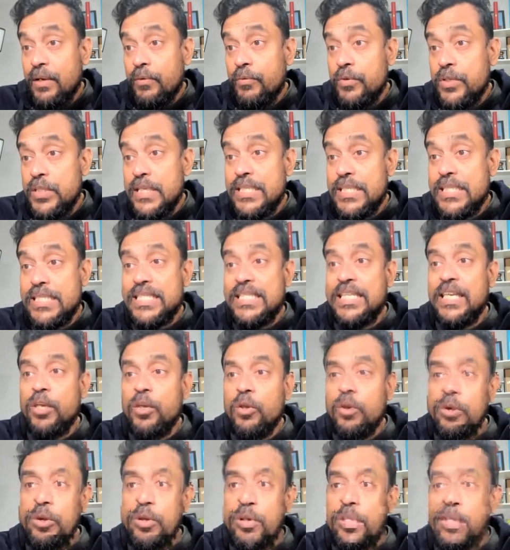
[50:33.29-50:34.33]
which is
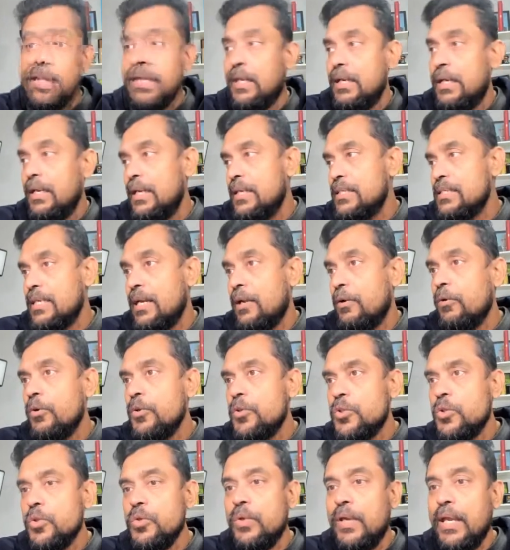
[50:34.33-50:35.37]
secure DNS, and
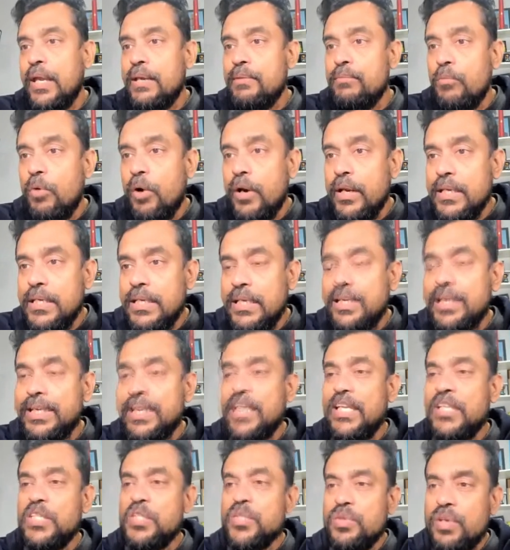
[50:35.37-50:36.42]
also you can monitor
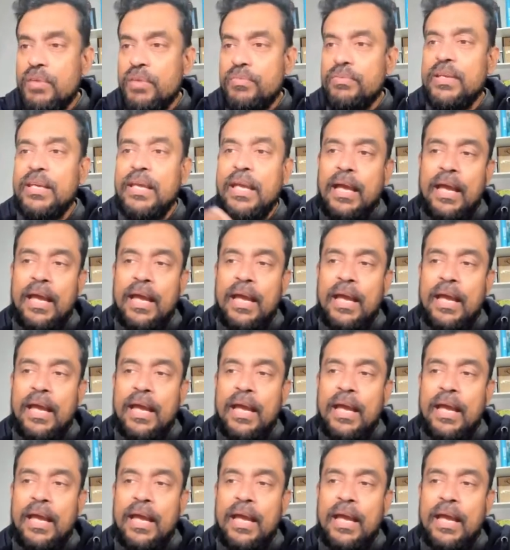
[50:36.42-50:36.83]
DNS traffic